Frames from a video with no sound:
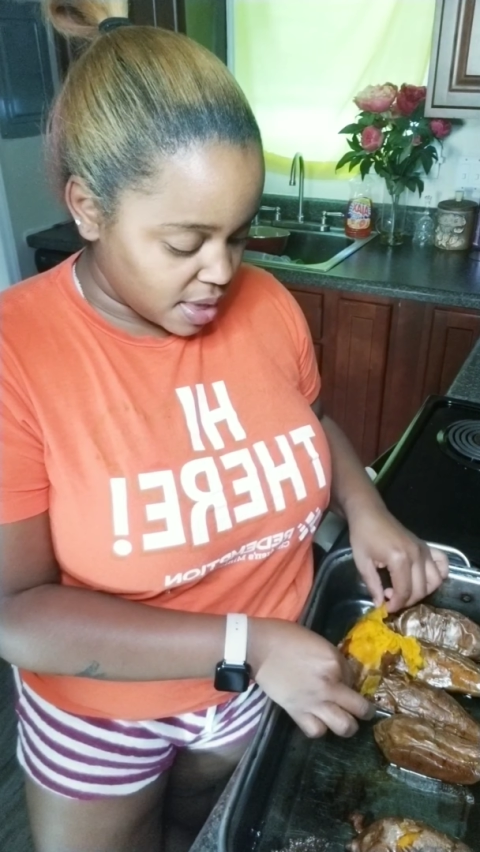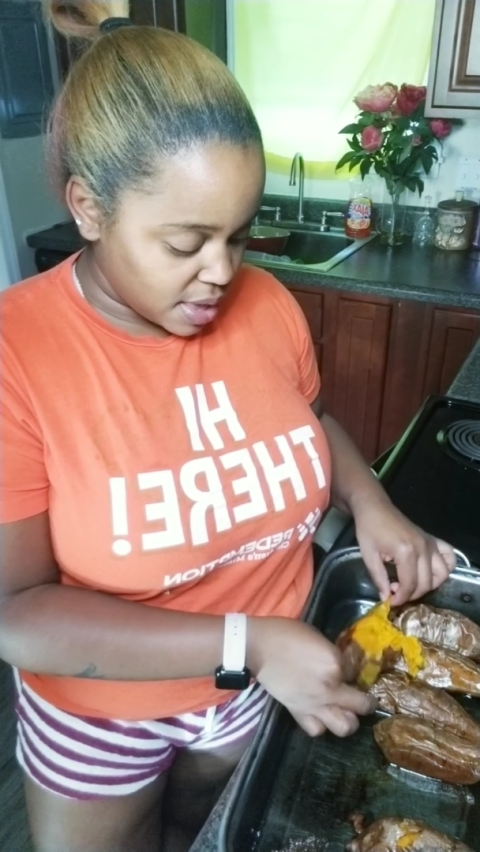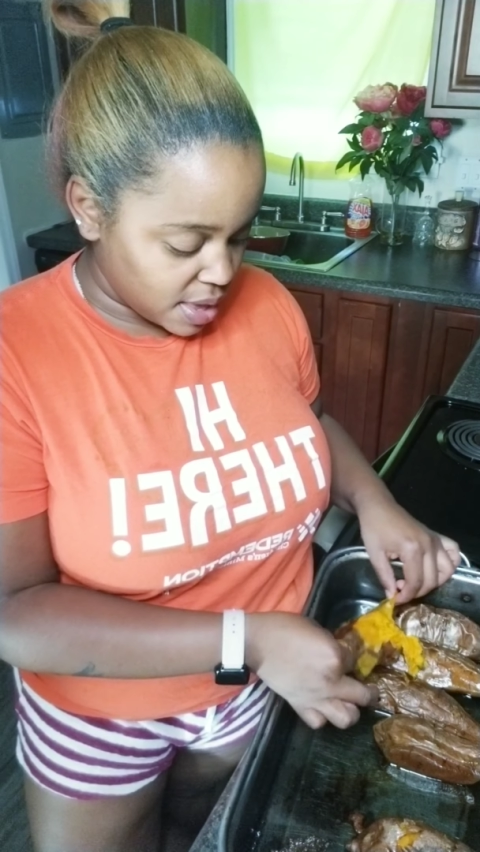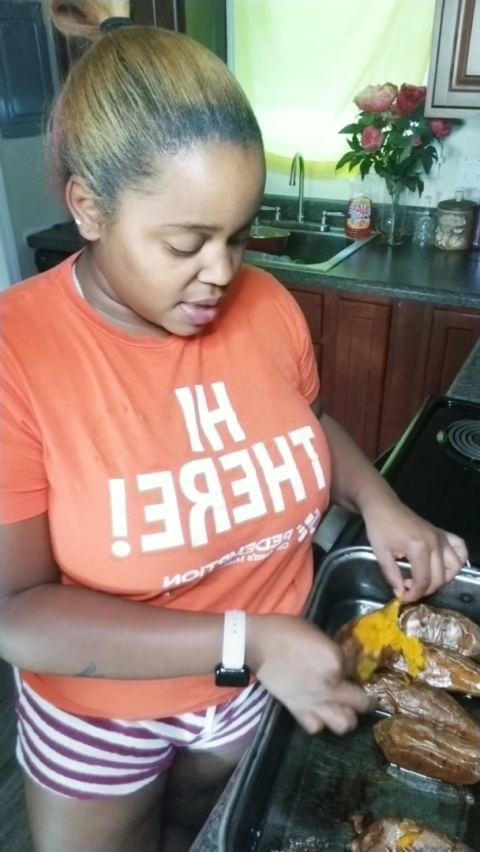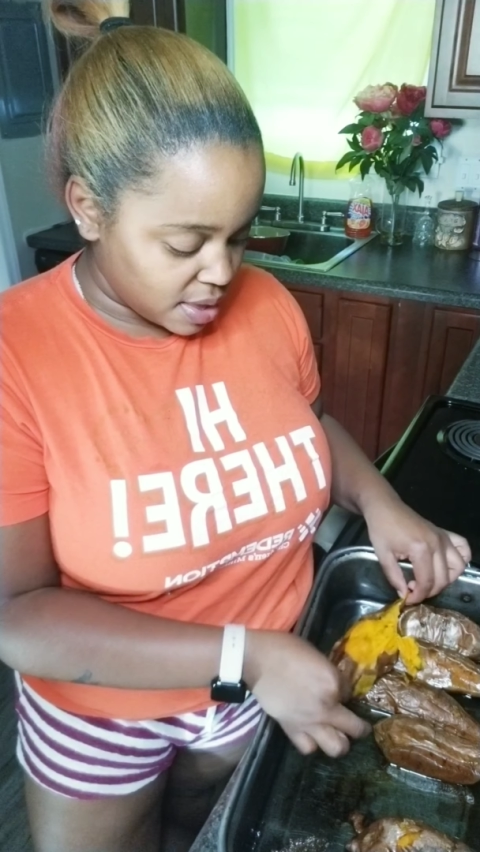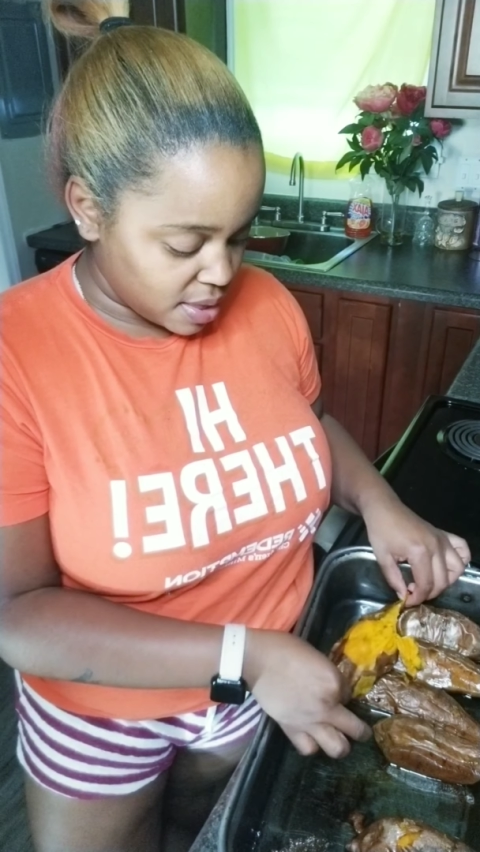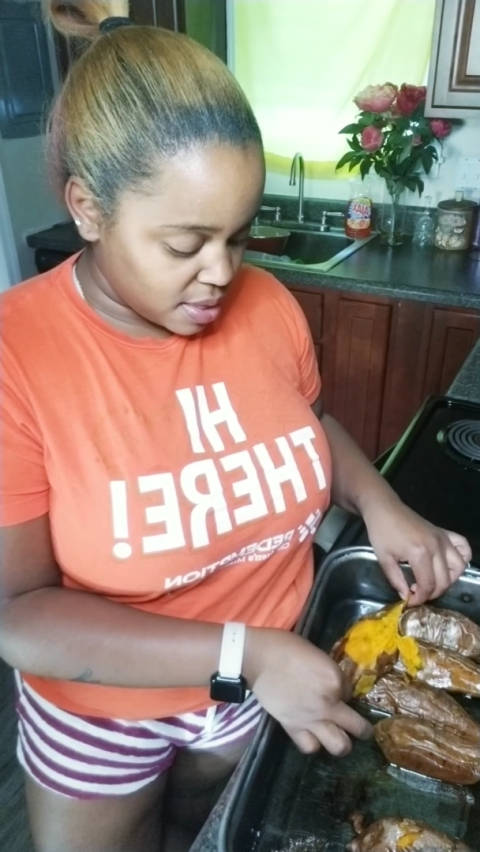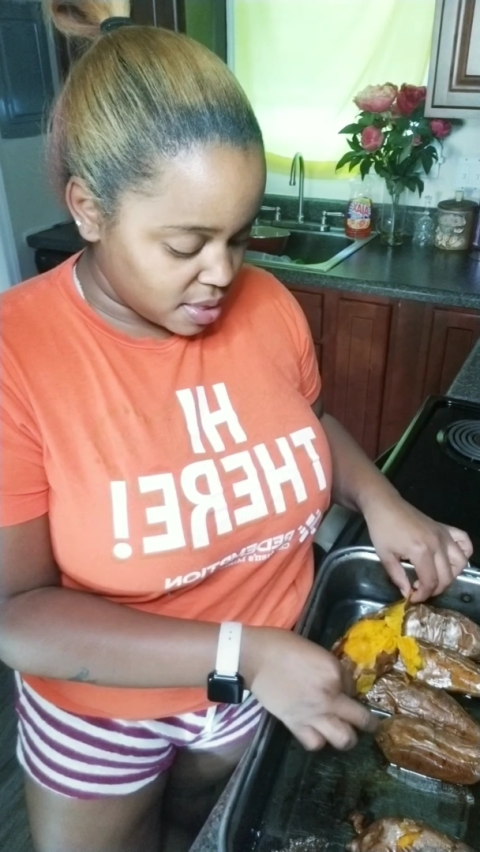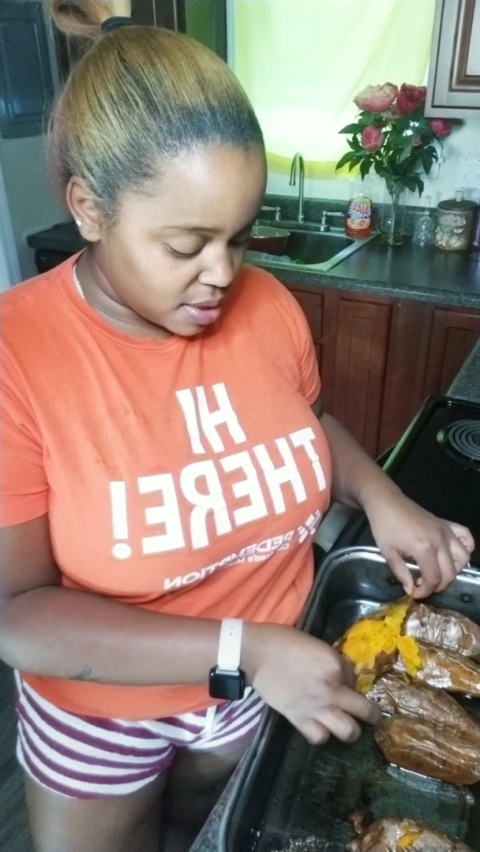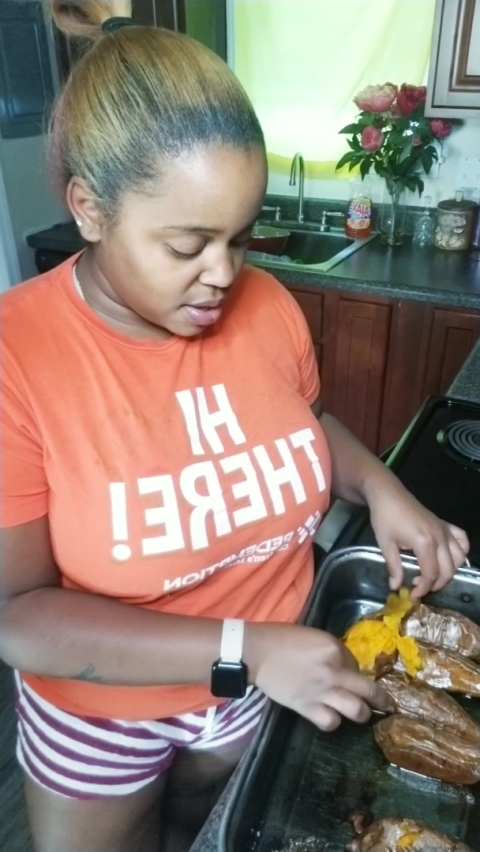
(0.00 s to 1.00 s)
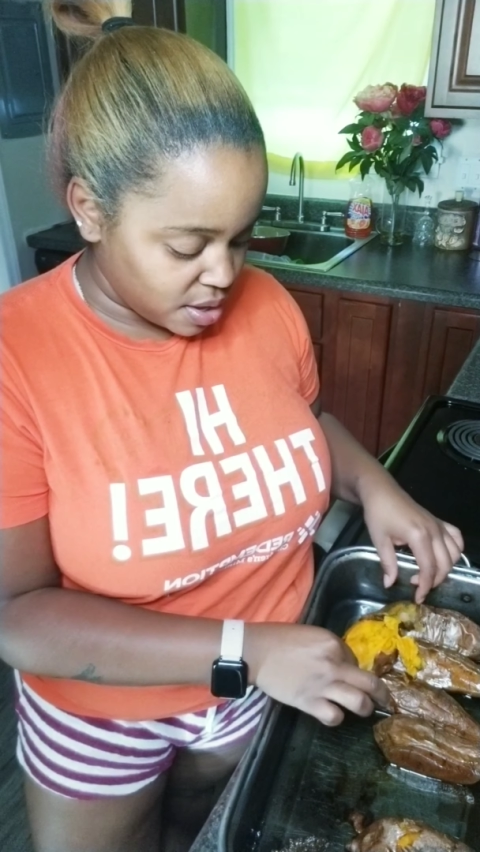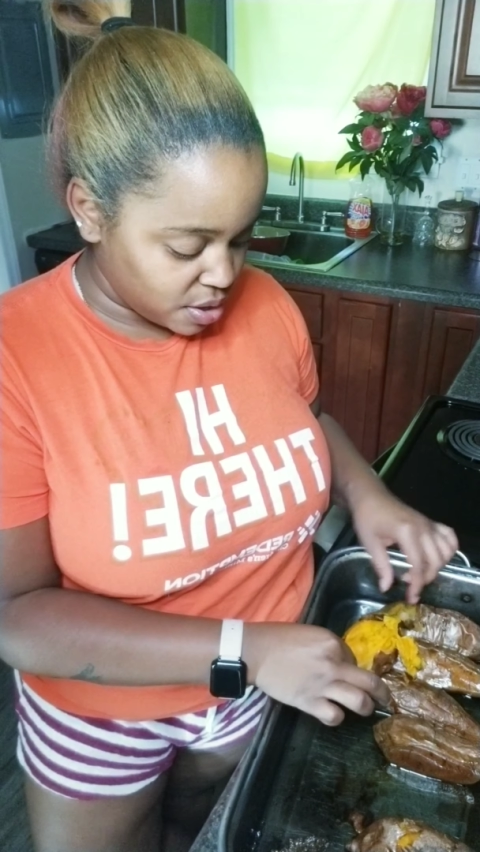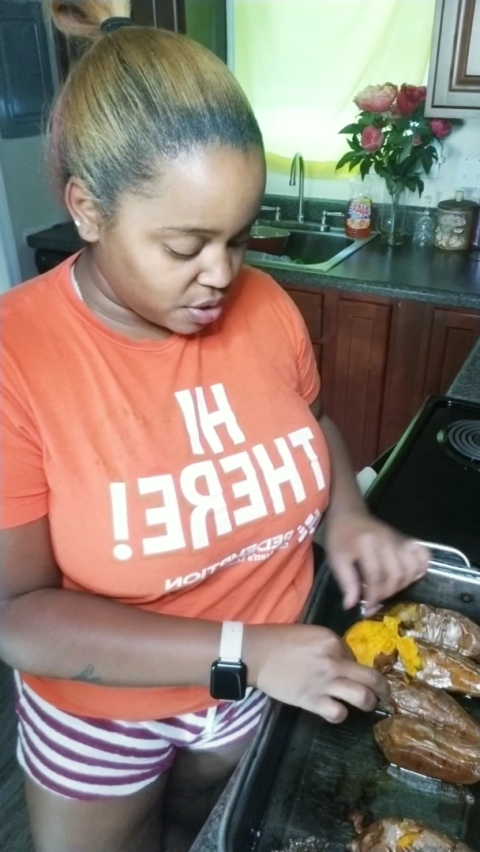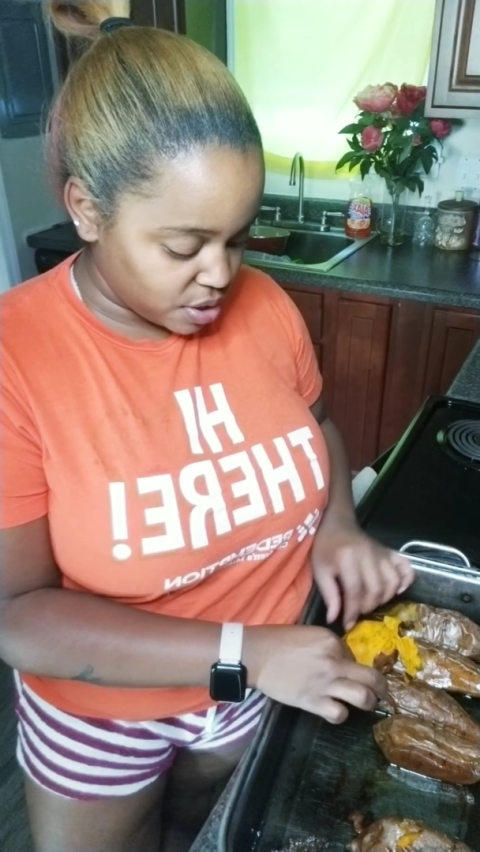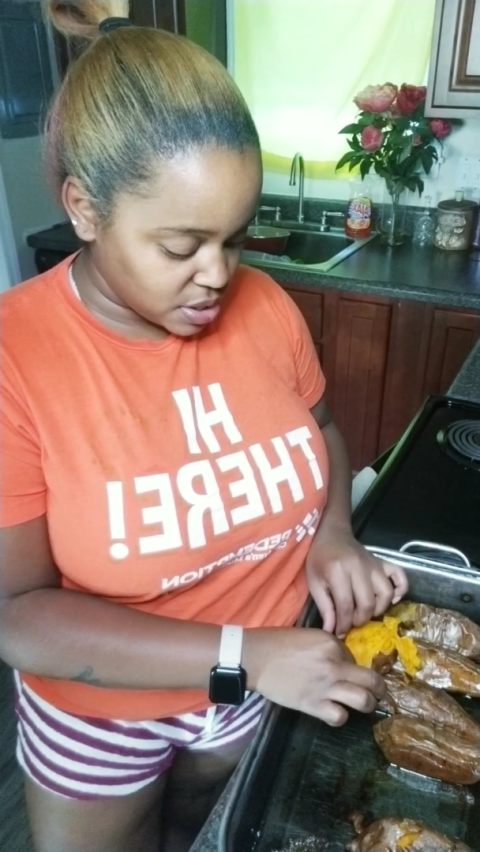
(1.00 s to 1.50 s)
And
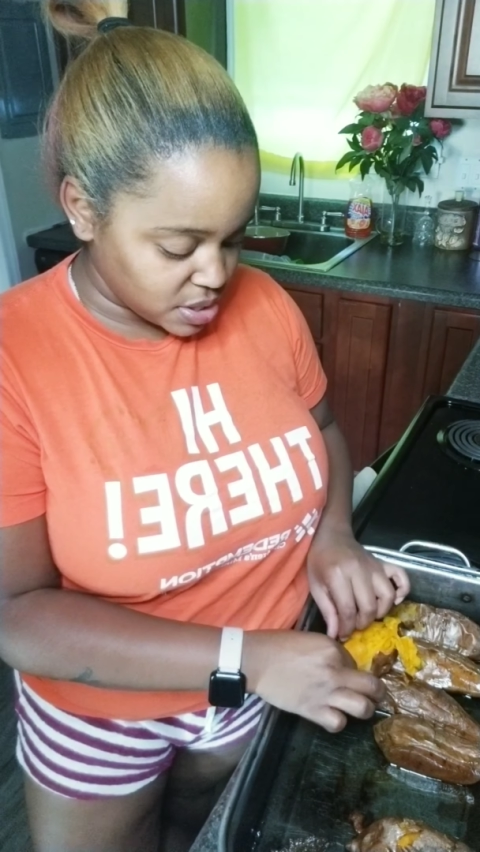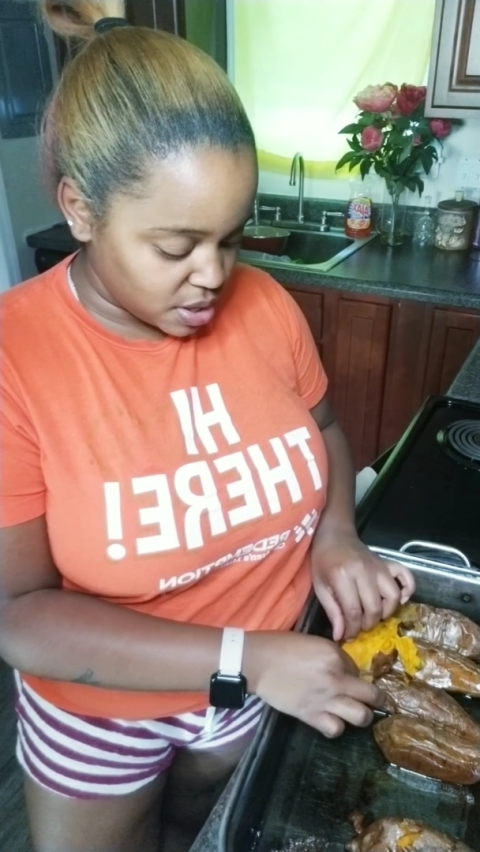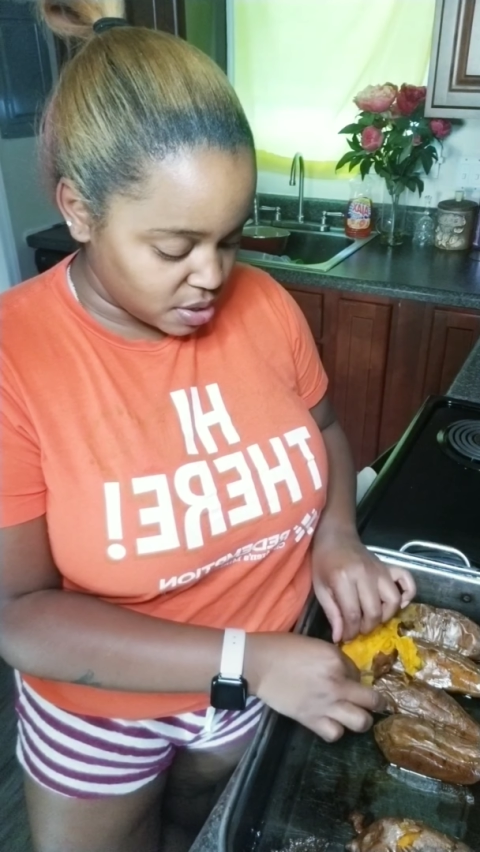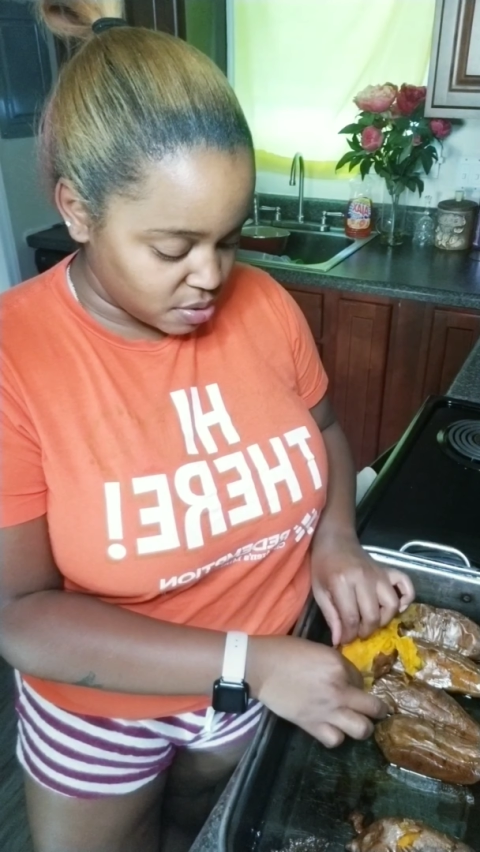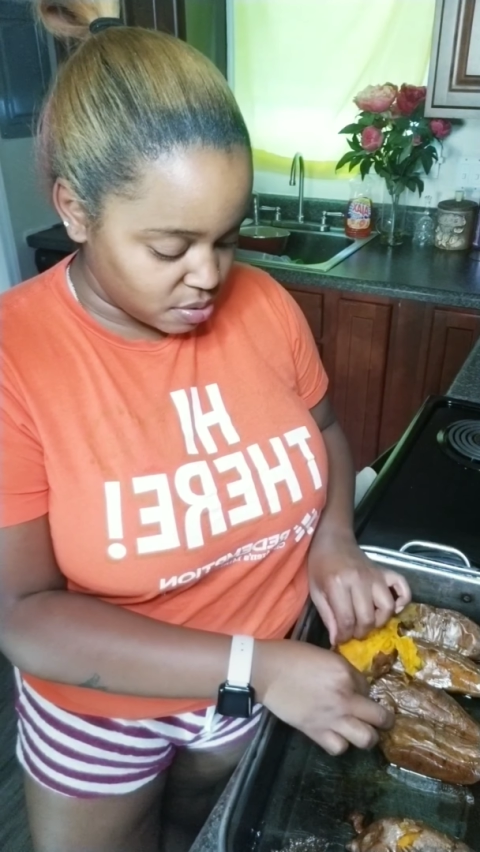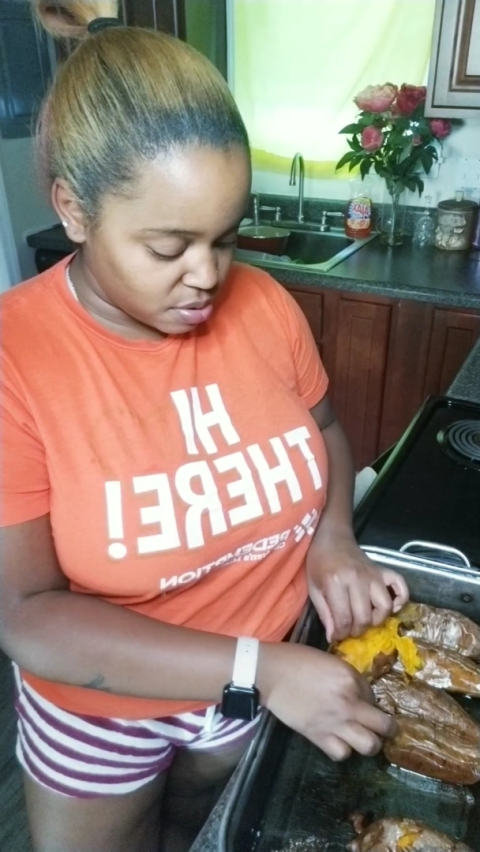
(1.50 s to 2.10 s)
you're good to go.